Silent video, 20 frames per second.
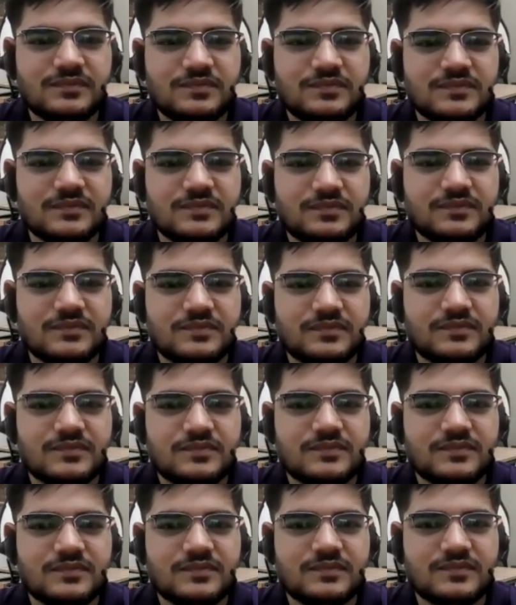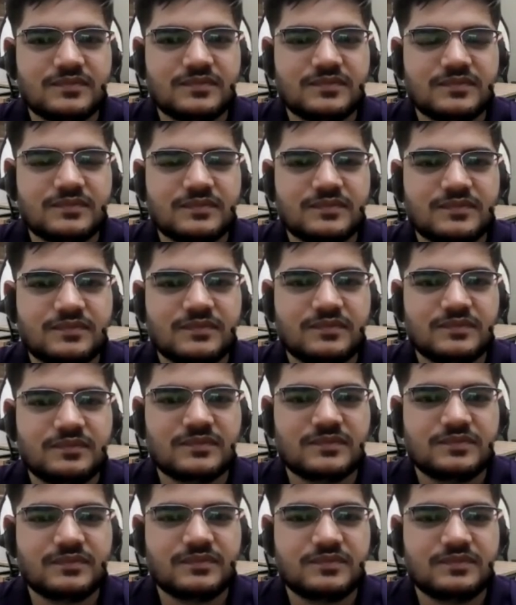
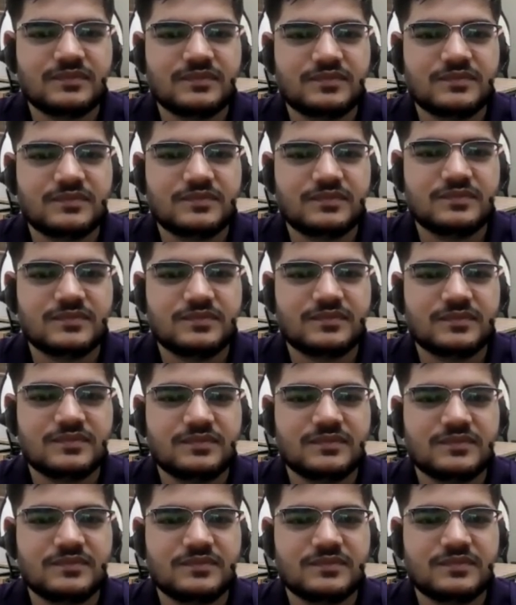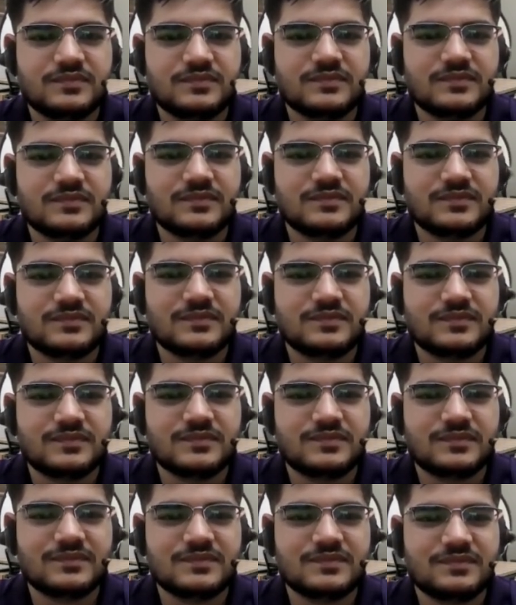
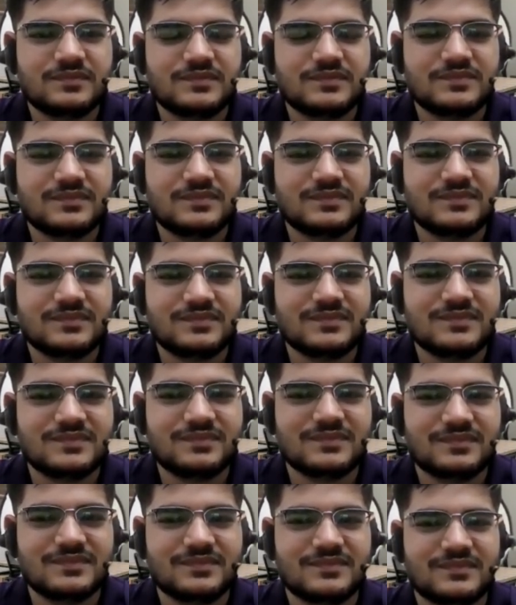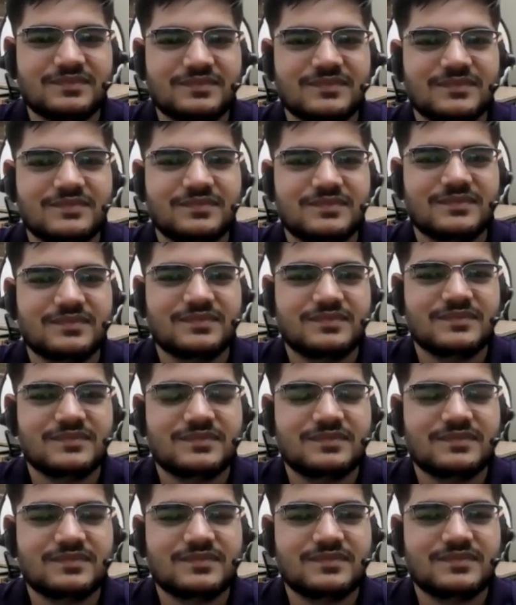
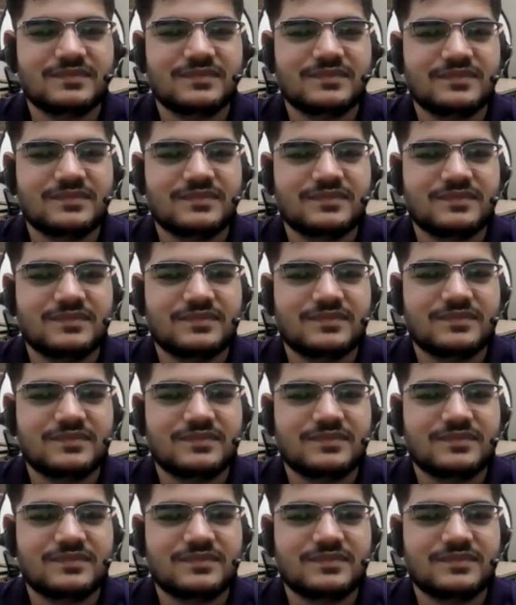(not speaking)